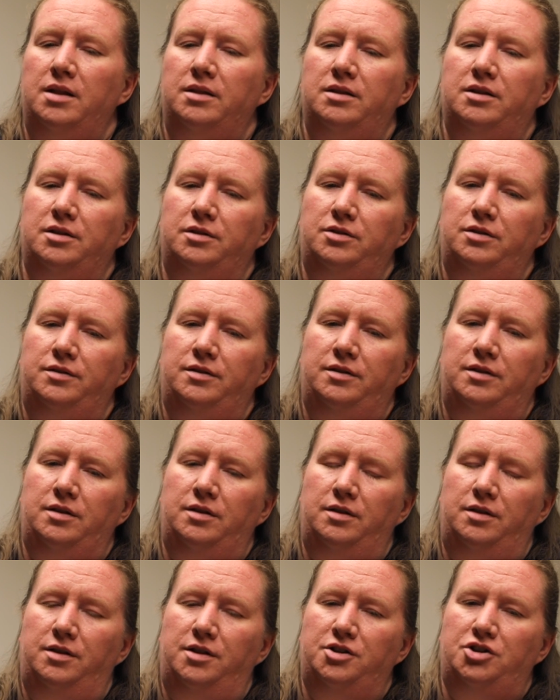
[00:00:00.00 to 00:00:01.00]

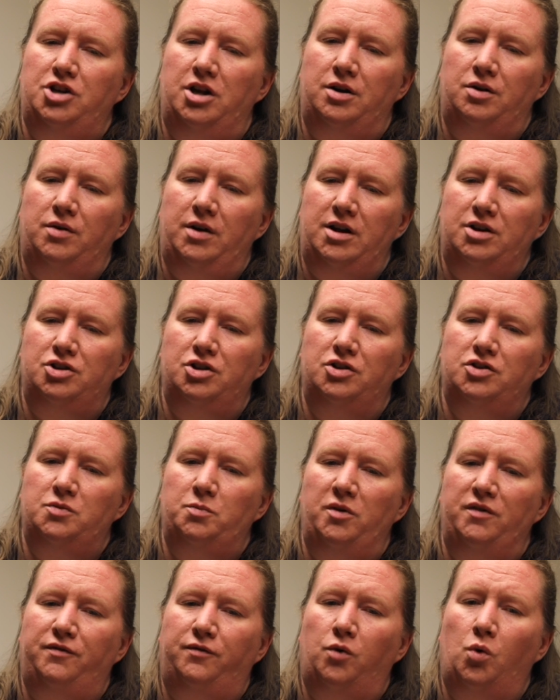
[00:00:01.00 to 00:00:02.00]
The generations
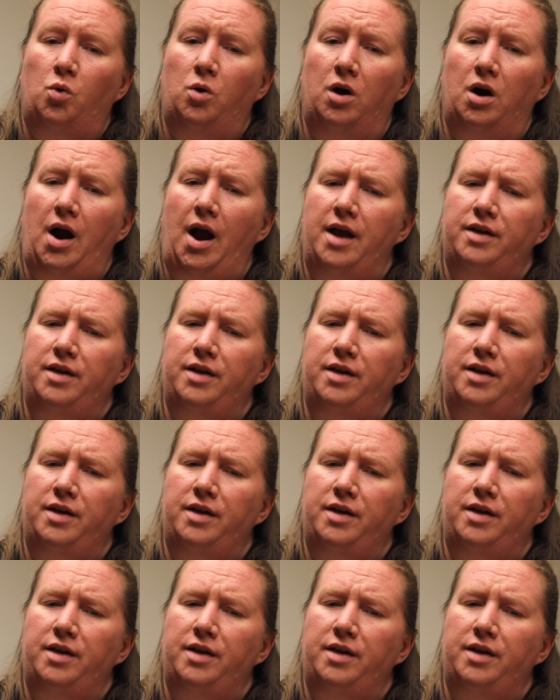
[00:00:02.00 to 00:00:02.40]
before,